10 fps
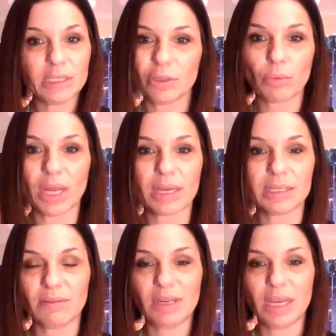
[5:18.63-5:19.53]
No
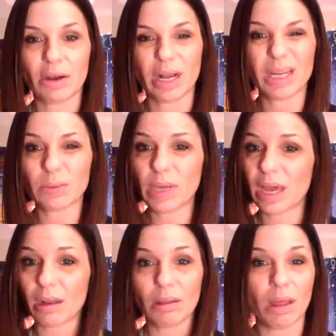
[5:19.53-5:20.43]
negativity here, guys. We
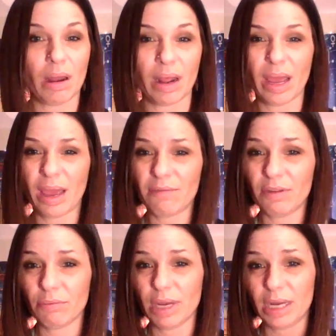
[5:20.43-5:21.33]
had a lot of
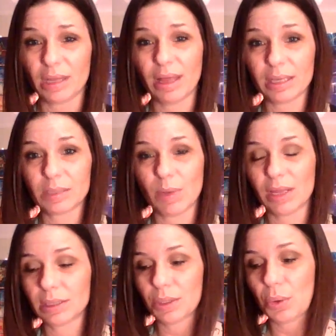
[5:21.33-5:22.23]
heavy reading last
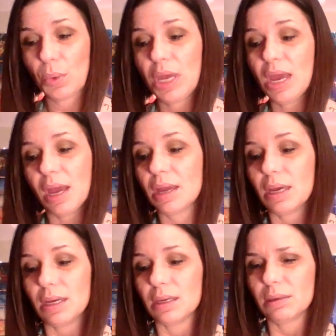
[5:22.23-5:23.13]
month. So
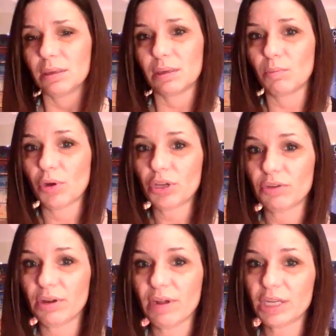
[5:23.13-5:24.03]

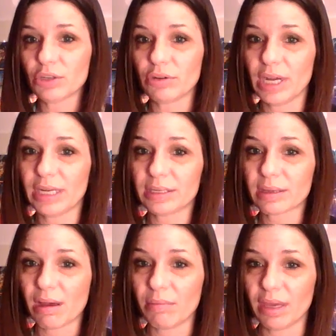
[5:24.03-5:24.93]
Mercury retrograde is
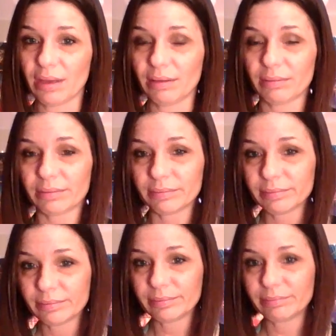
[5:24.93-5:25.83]
coming.
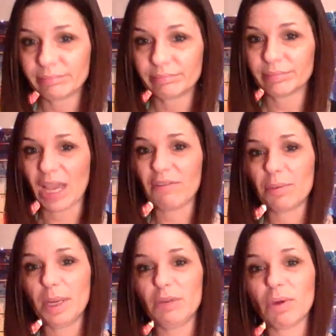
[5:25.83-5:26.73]

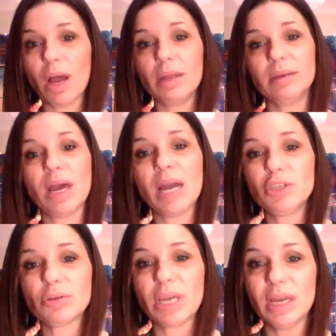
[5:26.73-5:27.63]
Everybody run,
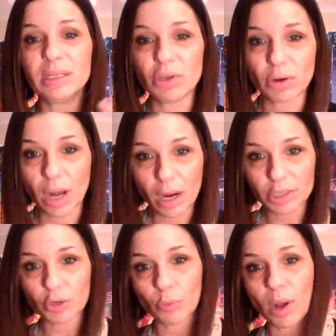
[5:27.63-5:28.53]
hide your kids, your
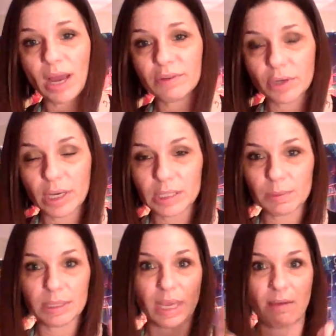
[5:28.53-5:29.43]
cars, your wives, your
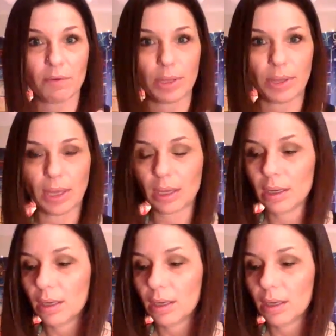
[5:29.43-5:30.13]
husbands, everything.